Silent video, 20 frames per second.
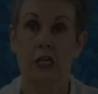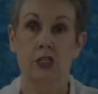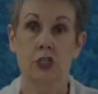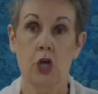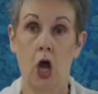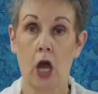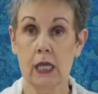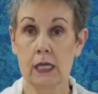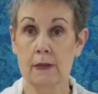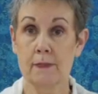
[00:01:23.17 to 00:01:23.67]

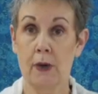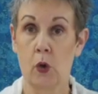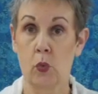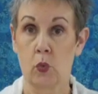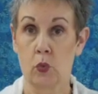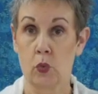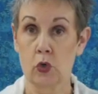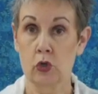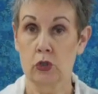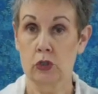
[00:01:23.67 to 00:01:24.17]
Talking
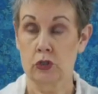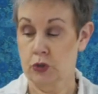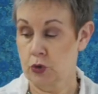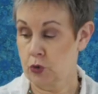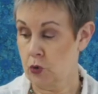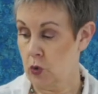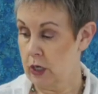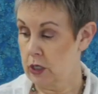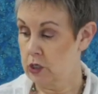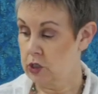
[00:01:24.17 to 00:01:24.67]
about ruler
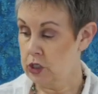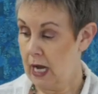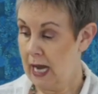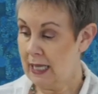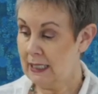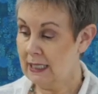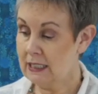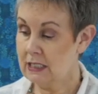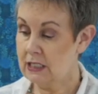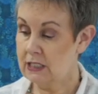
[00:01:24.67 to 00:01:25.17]
storage, I
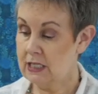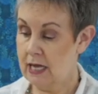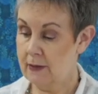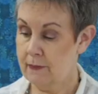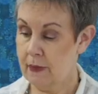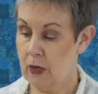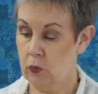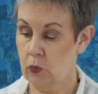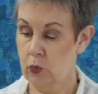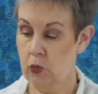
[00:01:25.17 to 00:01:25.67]
like to take
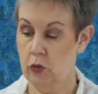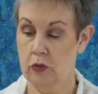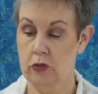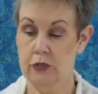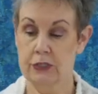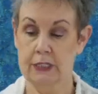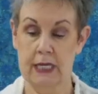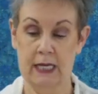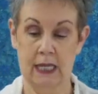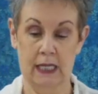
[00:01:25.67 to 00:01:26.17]
my
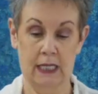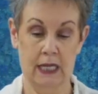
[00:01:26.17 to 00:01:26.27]
rulers and I